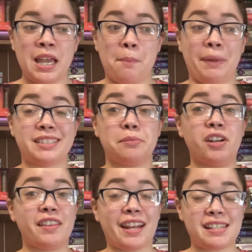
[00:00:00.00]
my
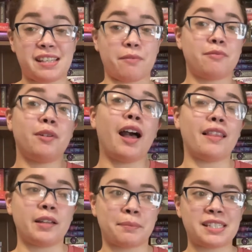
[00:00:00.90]
TBR that I set
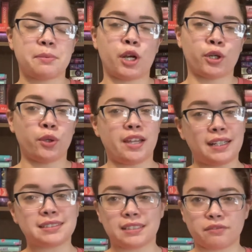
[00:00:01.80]
like my TBR goal that I
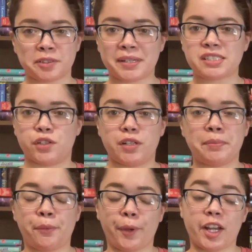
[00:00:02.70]
set for myself up
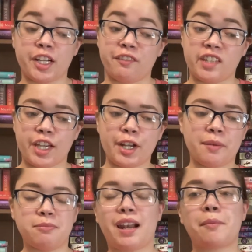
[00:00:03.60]
in the beginning of the year,
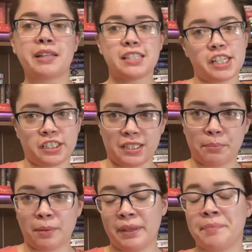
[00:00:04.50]
but I'm going to change it up
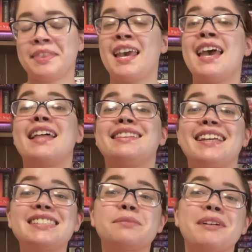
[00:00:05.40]
a bit.
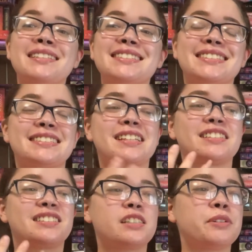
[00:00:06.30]
This month's
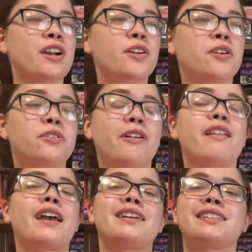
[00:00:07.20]
TBR goal
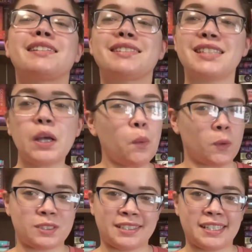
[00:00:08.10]
is
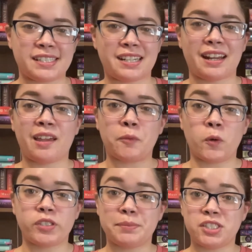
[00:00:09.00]
sequels edition. I'm
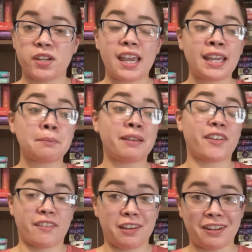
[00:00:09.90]
going to be trying my
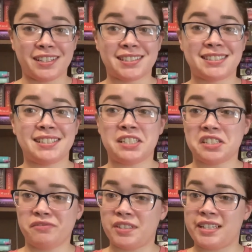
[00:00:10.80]
very hardest to
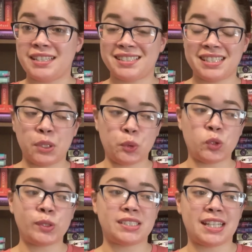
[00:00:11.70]
just read
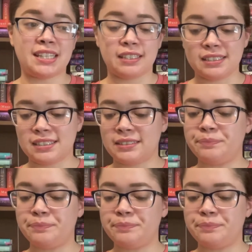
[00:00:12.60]
sequels this